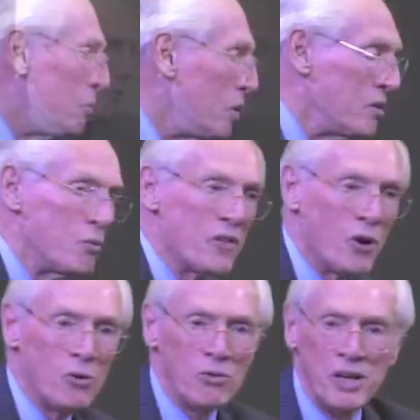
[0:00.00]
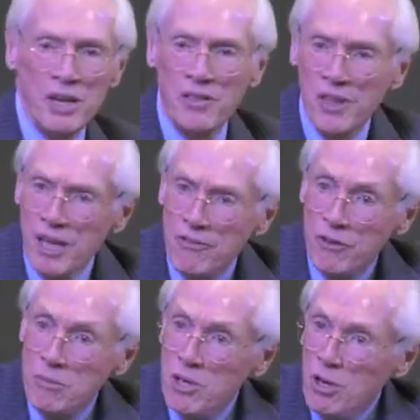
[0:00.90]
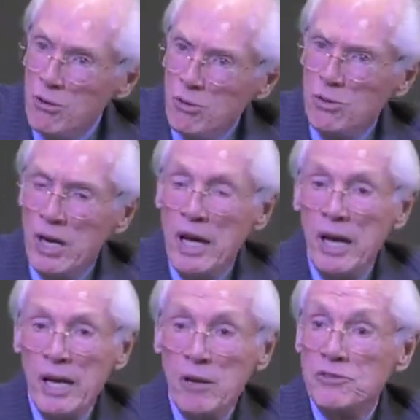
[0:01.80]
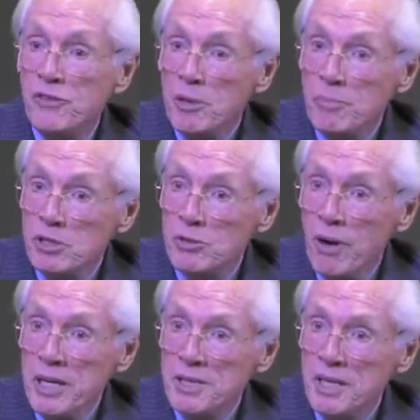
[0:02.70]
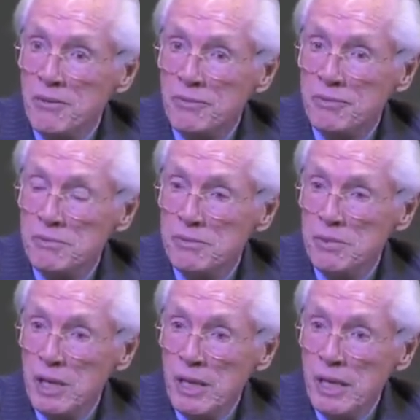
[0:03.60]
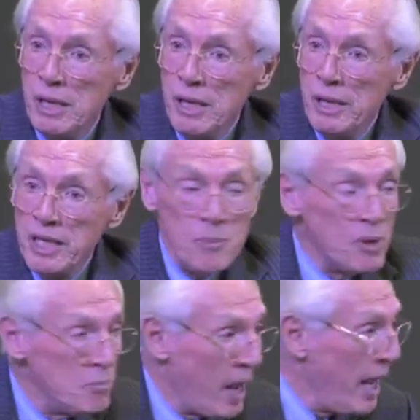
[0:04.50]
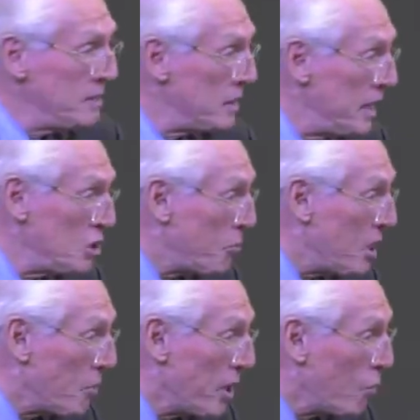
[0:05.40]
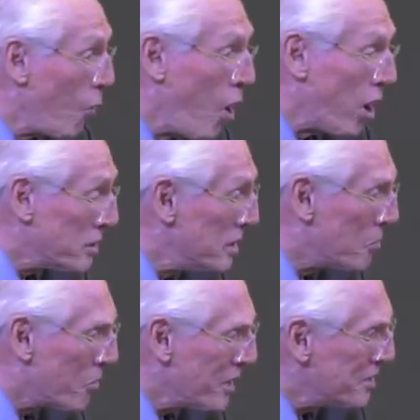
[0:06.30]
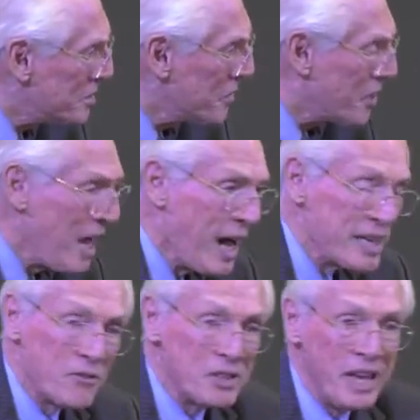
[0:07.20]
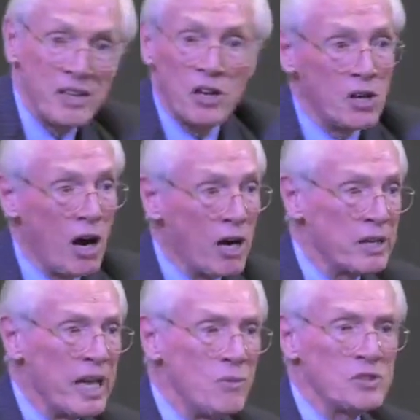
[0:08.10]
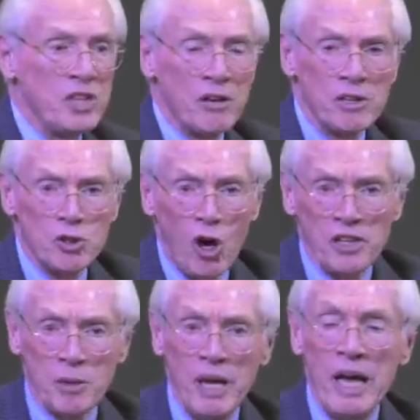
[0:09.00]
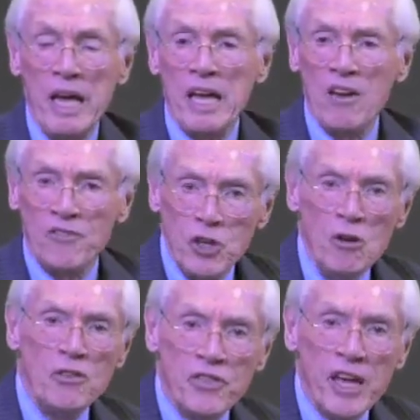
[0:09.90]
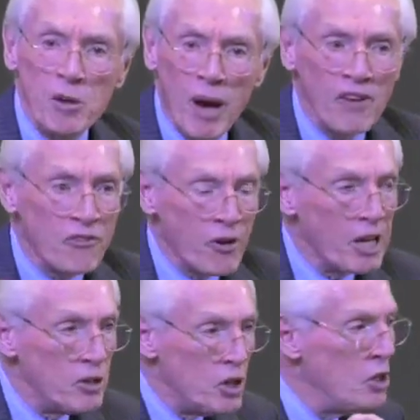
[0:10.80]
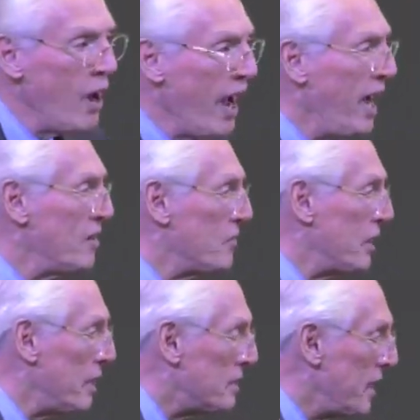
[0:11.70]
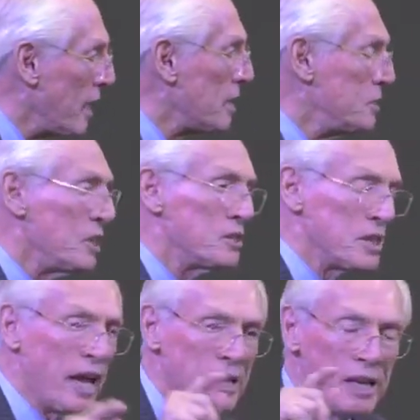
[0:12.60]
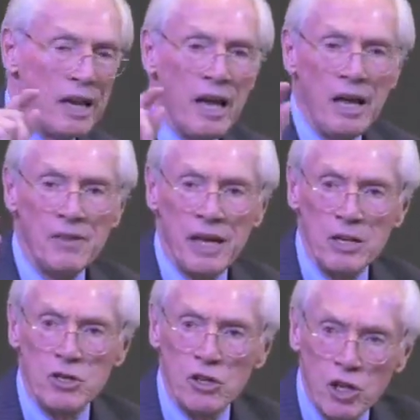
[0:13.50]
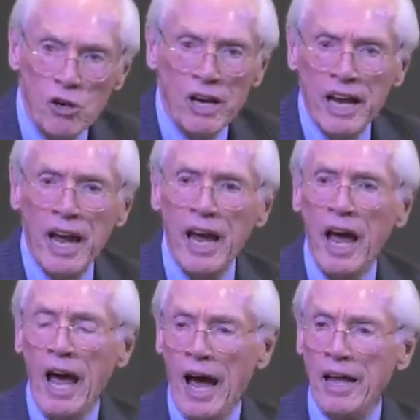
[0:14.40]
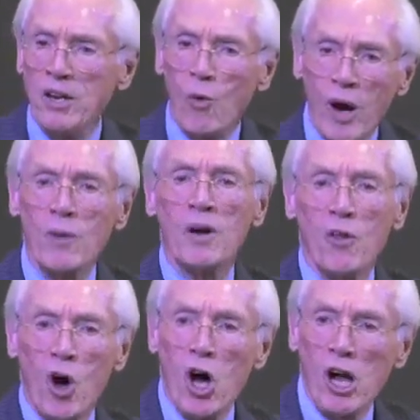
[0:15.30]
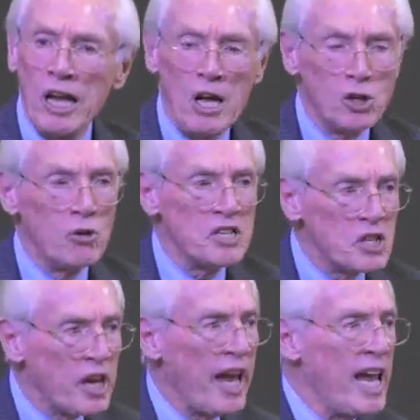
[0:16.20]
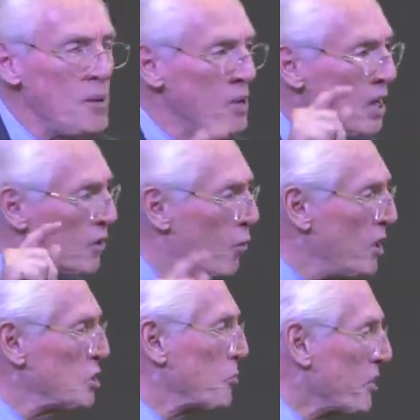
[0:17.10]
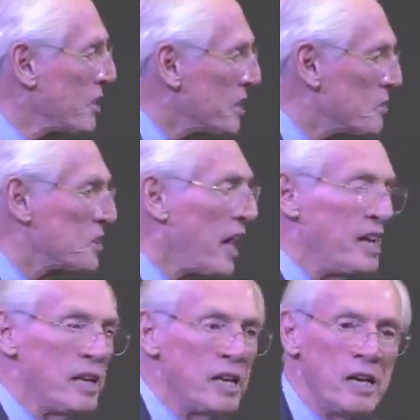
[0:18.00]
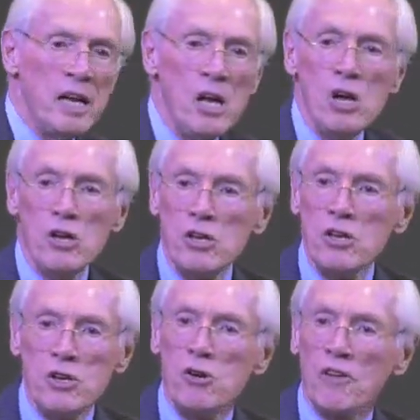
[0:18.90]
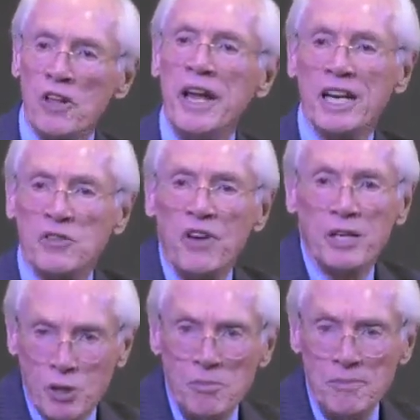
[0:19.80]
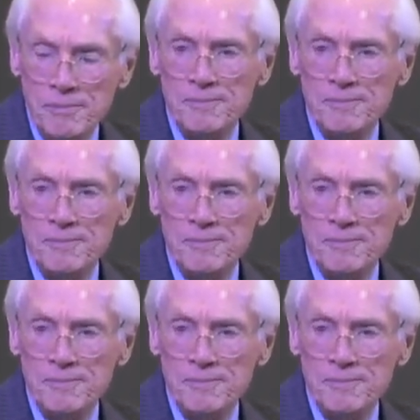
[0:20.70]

wouldn't withhold anything from you? It was very persuasive. Keep in mind that these people had walked in the presence of God every day in the garden. He was there and taught them. If you think, my friend, you have the intelligence and the ingenuity and the wherewithal to escape the whisperings of Satan, you're the next victim.